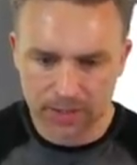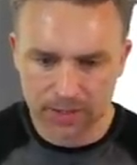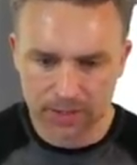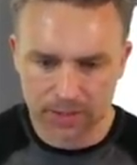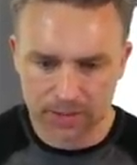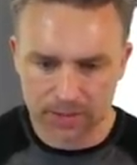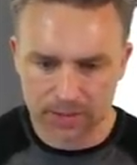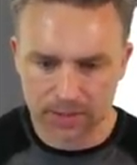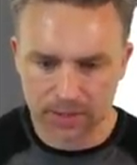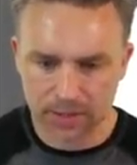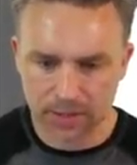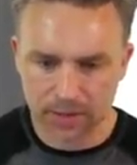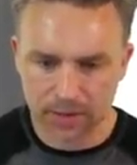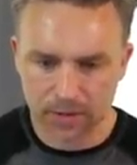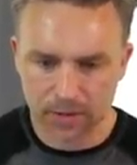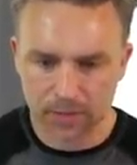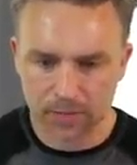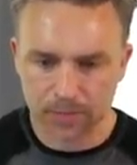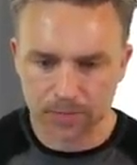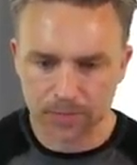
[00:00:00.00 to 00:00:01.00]

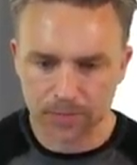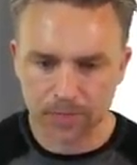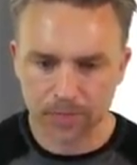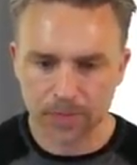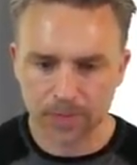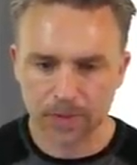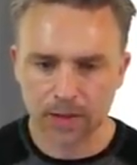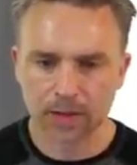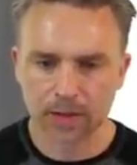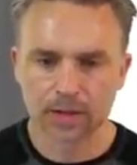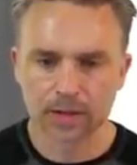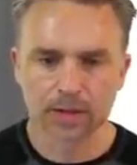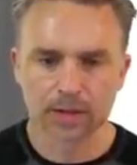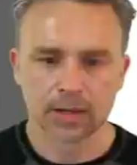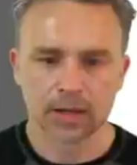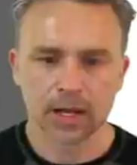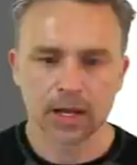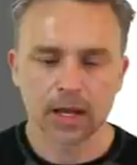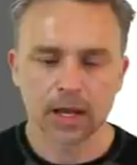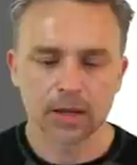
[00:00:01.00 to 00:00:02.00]
So
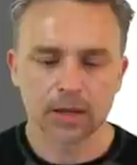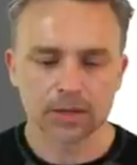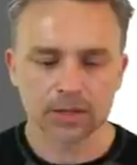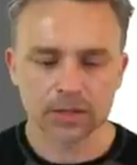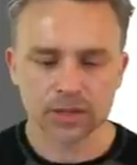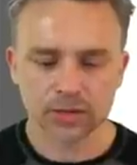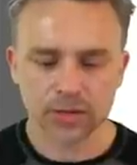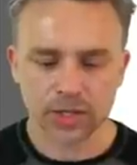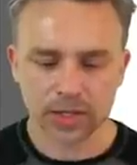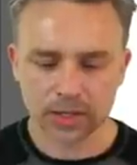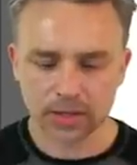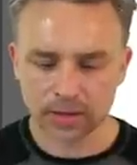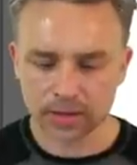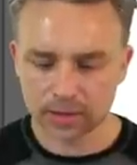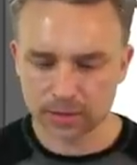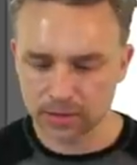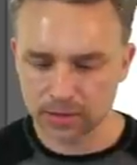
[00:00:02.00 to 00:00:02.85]
Illustrator,